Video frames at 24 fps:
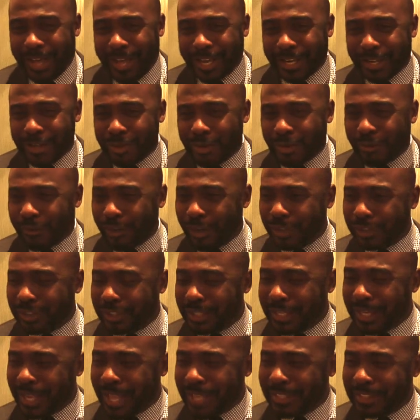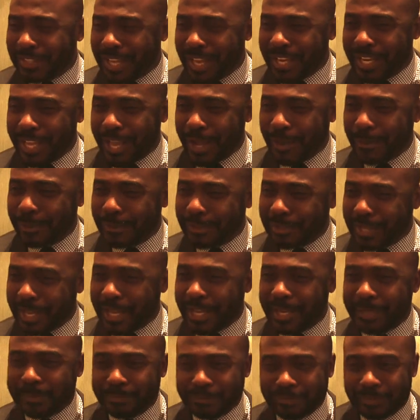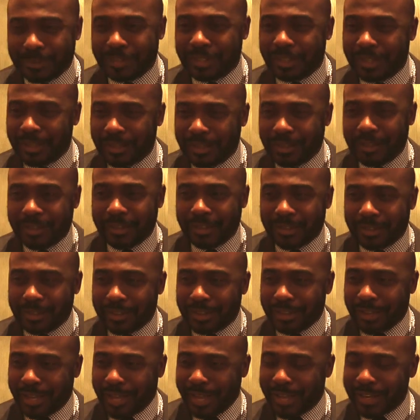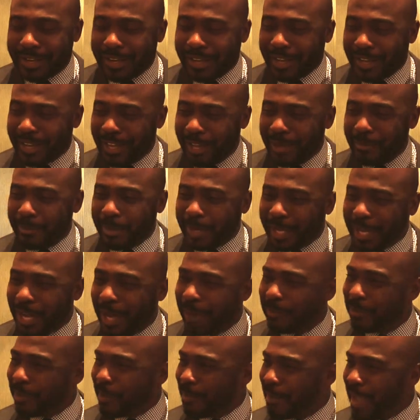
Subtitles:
a university like San Diego State, and become the